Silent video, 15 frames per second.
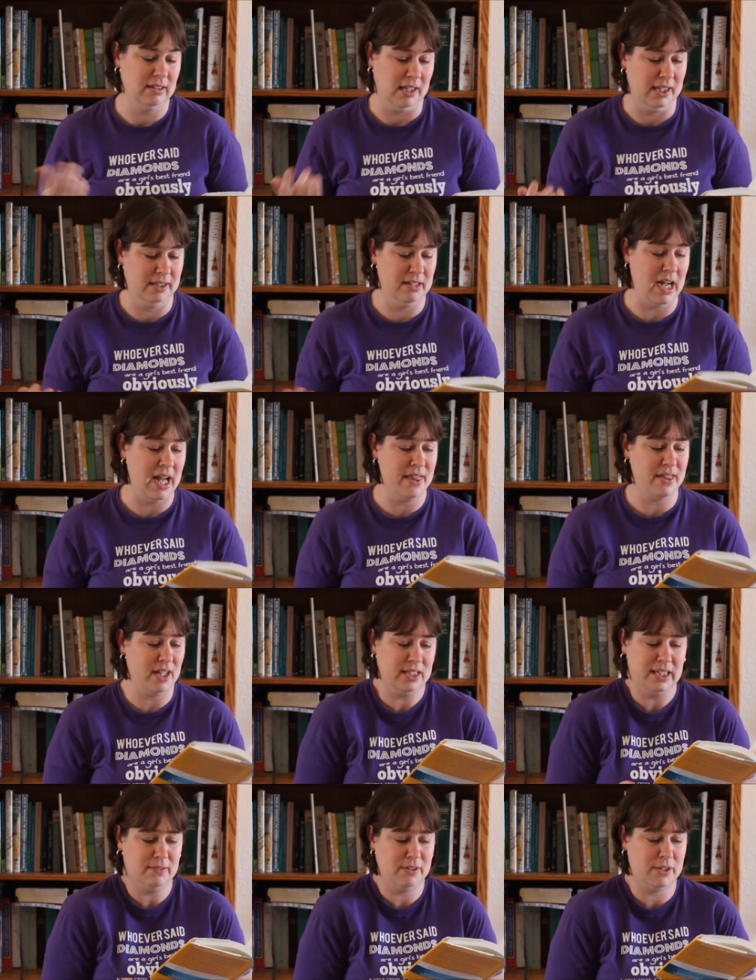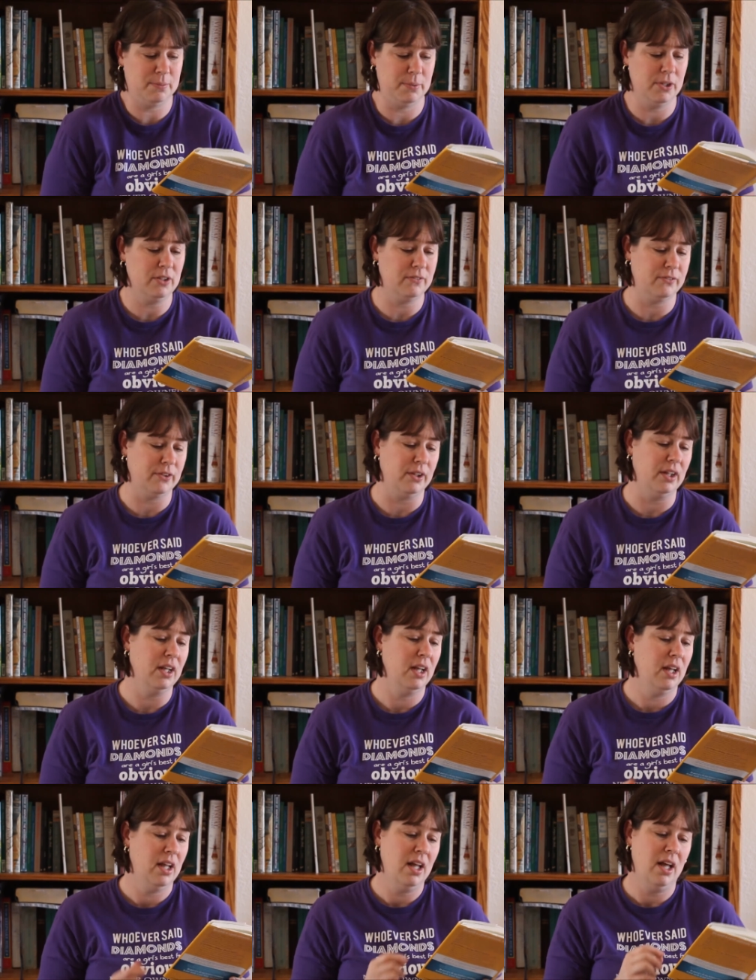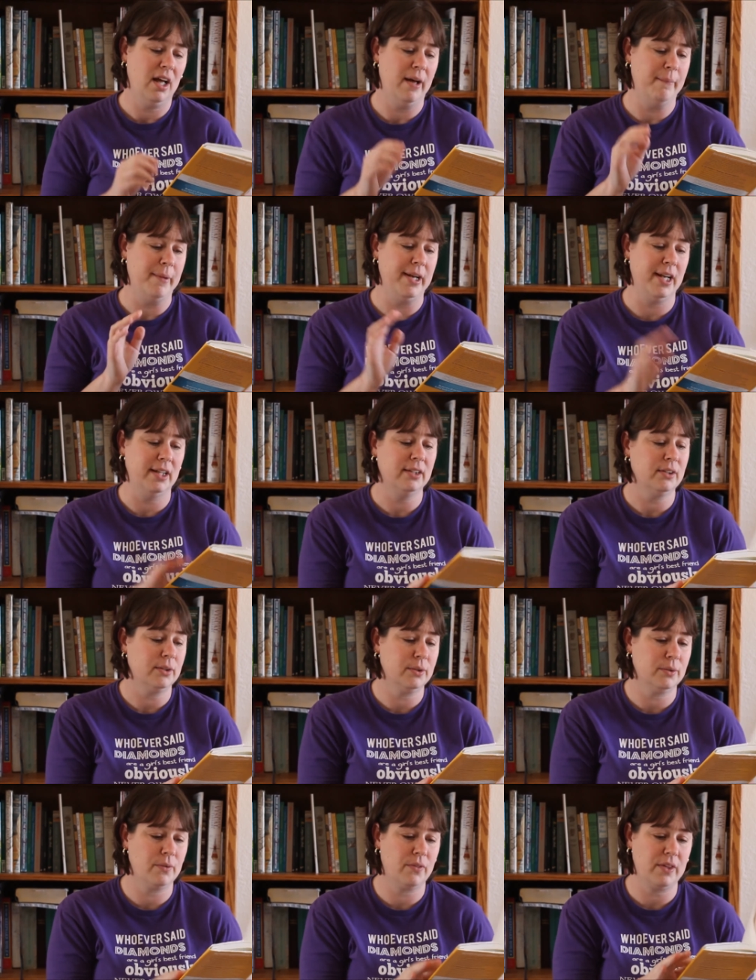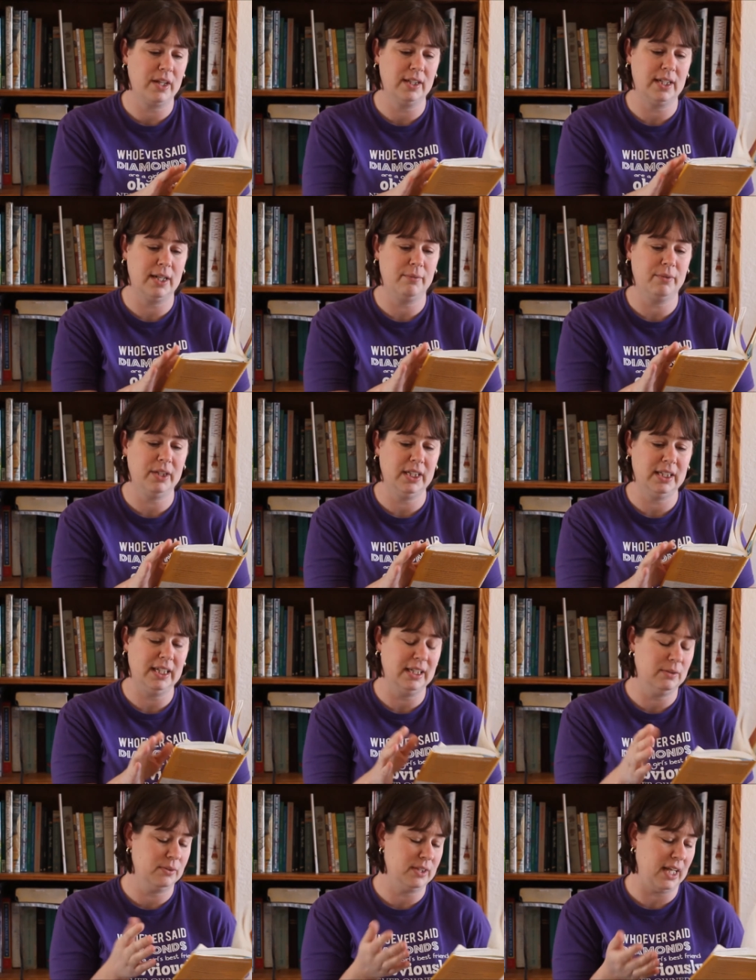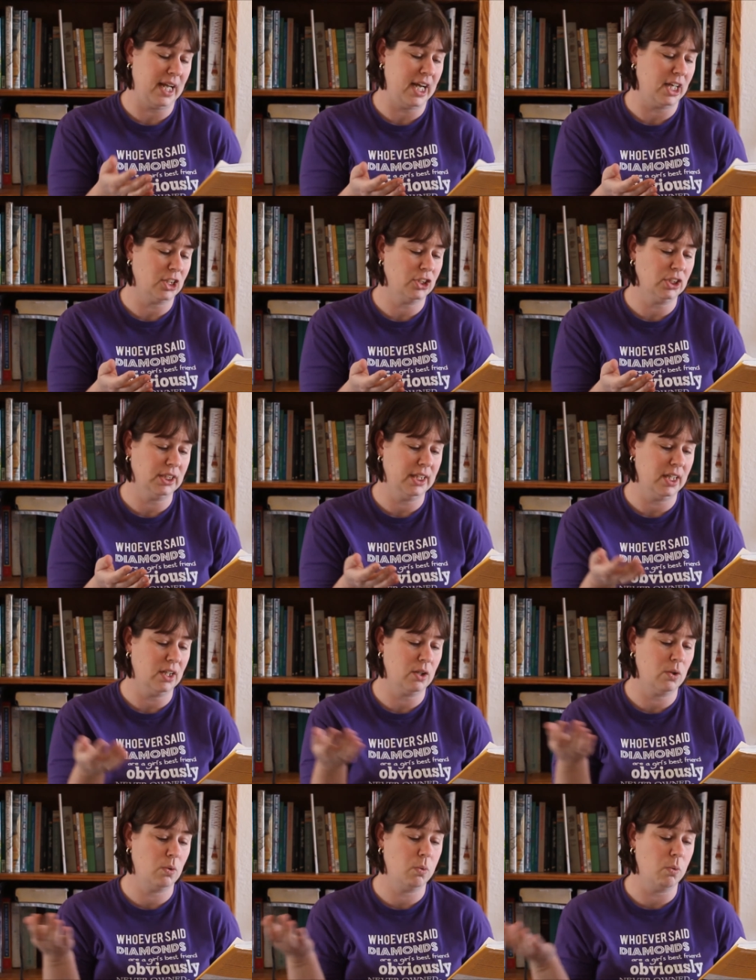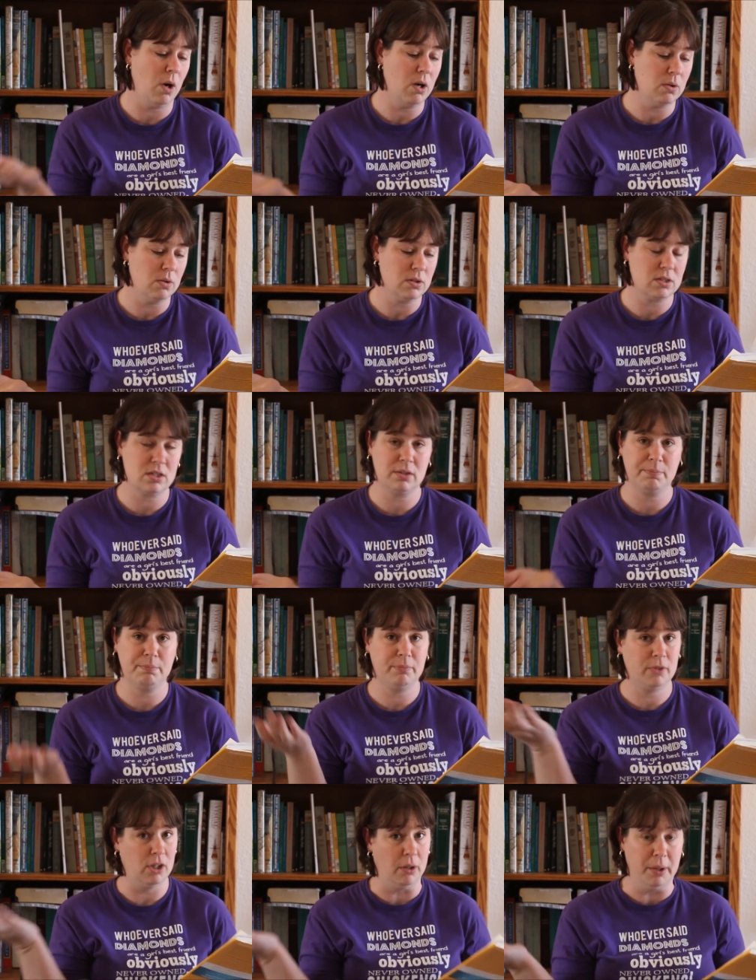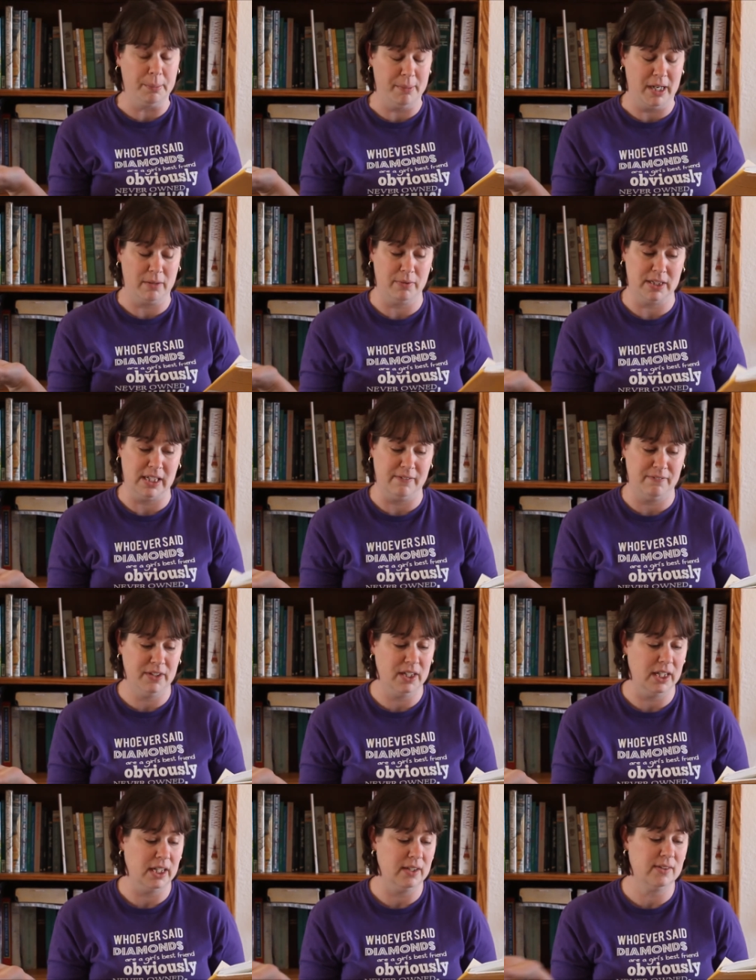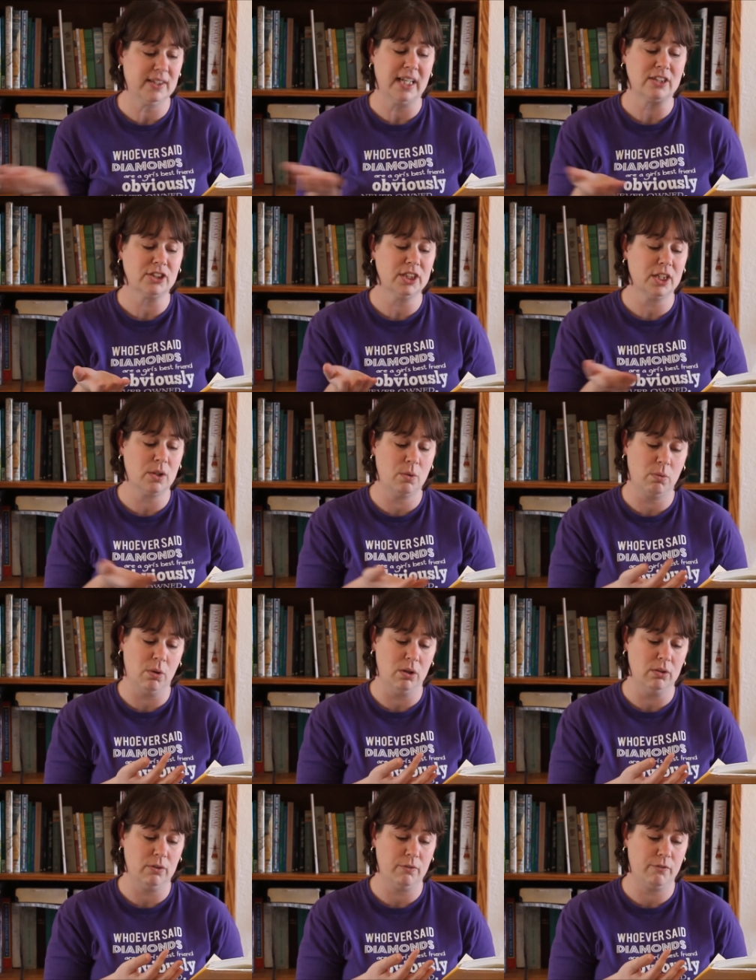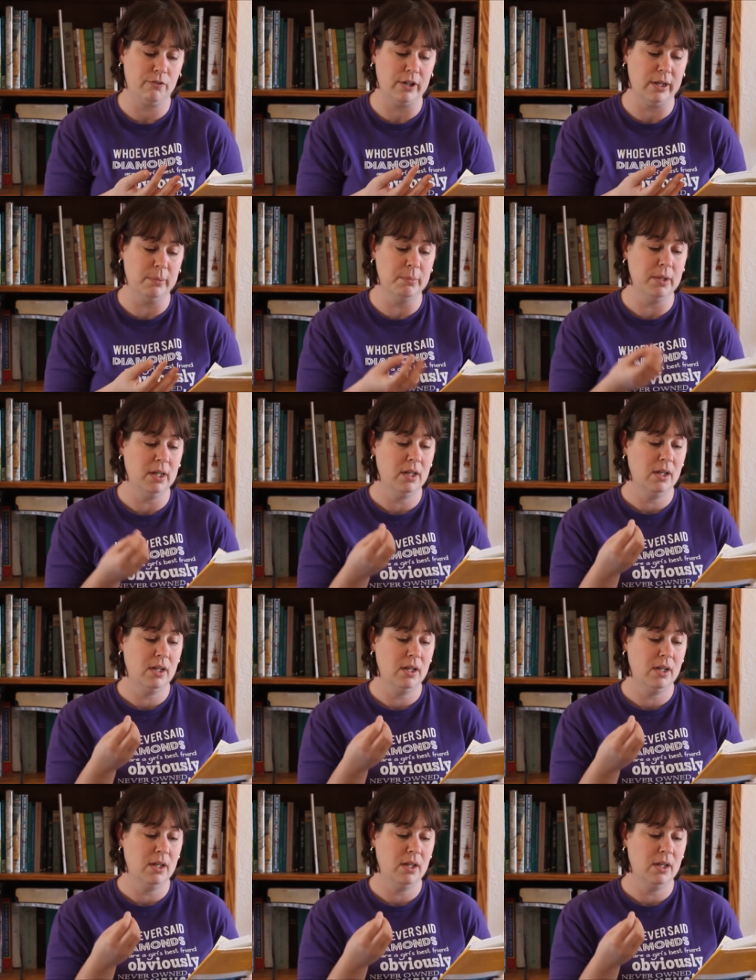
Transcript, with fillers: I thought that was beautiful. Another thing that I really liked was actually a quote, going back with that feeling, it was actually a quote from